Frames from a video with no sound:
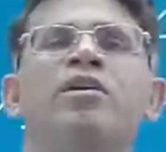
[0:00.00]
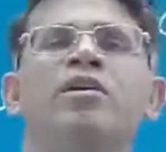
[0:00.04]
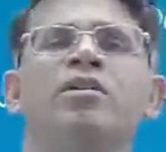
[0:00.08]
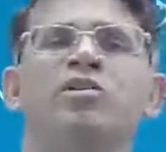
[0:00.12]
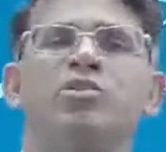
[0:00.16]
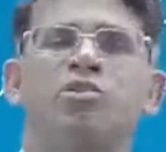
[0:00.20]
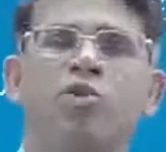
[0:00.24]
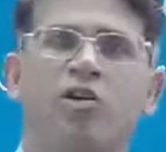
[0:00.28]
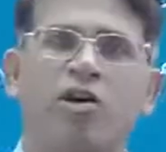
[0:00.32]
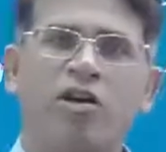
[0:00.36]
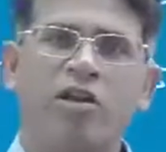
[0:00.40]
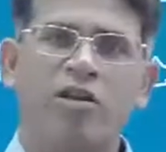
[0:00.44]

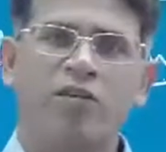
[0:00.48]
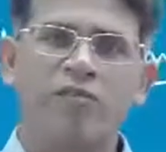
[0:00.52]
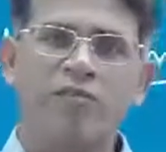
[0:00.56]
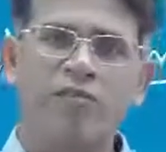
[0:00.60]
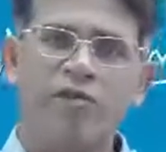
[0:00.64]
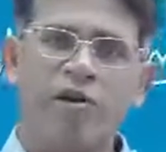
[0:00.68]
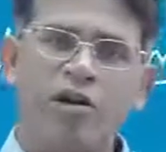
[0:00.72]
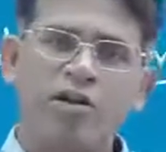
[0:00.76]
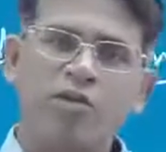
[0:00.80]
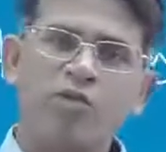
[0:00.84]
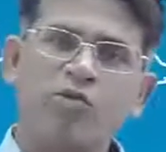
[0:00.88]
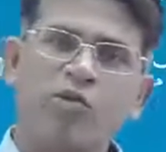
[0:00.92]
Geography
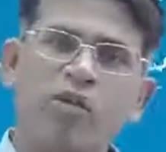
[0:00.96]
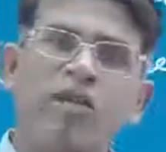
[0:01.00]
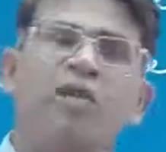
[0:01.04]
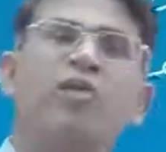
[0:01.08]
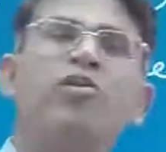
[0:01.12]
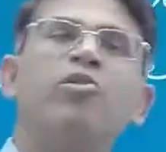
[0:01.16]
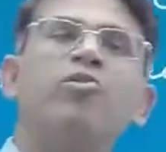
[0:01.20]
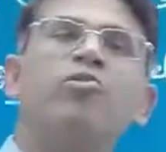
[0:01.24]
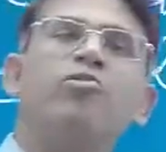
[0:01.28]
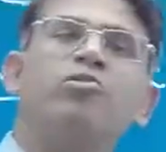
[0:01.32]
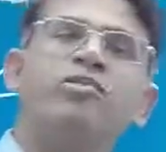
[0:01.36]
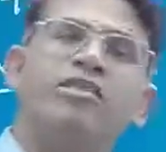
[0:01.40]
also
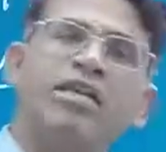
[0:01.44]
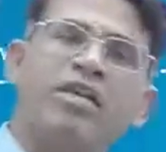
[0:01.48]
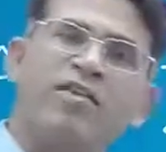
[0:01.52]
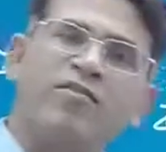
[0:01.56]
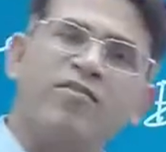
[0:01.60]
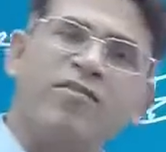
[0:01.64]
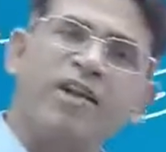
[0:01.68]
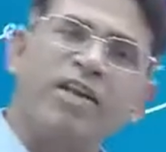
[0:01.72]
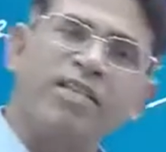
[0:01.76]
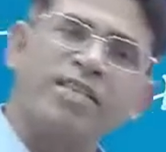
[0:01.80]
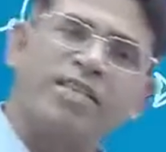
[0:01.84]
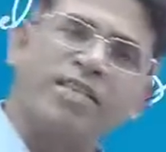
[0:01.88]
includes
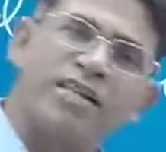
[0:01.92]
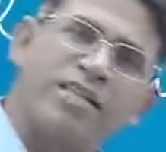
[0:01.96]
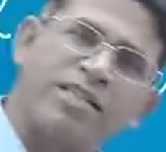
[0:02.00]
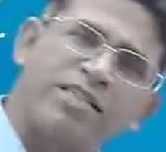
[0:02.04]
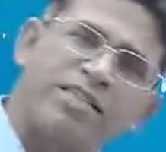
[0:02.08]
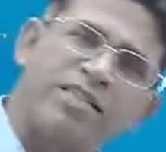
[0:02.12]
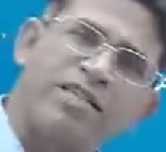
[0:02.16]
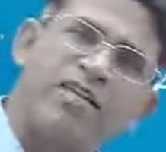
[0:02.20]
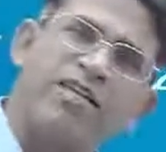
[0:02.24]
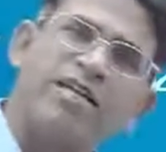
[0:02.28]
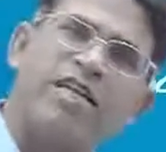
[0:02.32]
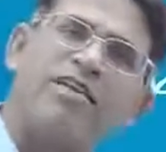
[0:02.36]

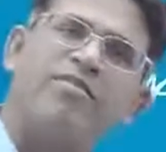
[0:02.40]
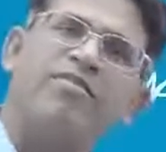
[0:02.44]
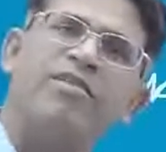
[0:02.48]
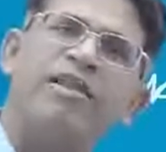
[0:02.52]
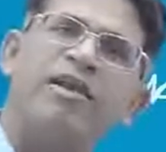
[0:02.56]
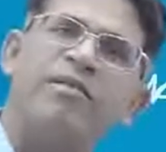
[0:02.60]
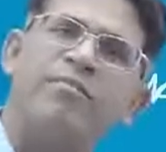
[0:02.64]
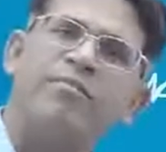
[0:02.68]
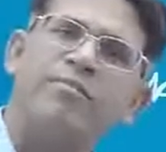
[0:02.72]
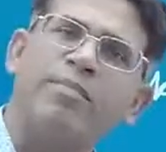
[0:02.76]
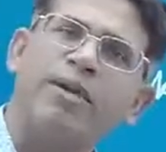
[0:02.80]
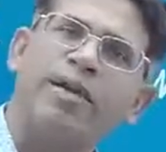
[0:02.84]
infrastructure
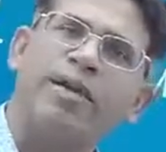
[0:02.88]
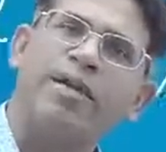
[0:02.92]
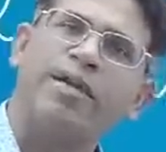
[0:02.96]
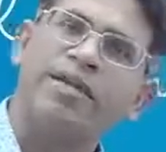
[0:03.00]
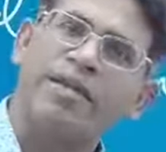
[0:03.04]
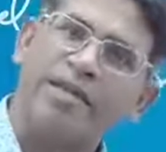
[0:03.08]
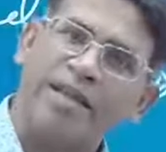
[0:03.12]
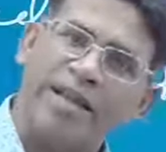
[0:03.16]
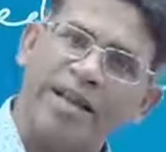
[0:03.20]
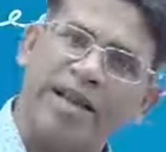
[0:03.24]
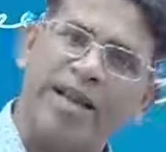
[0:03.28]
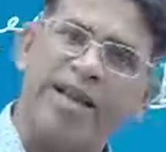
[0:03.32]
development,
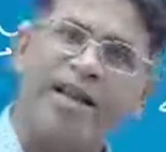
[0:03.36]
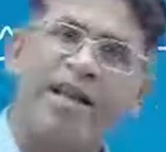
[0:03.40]
trade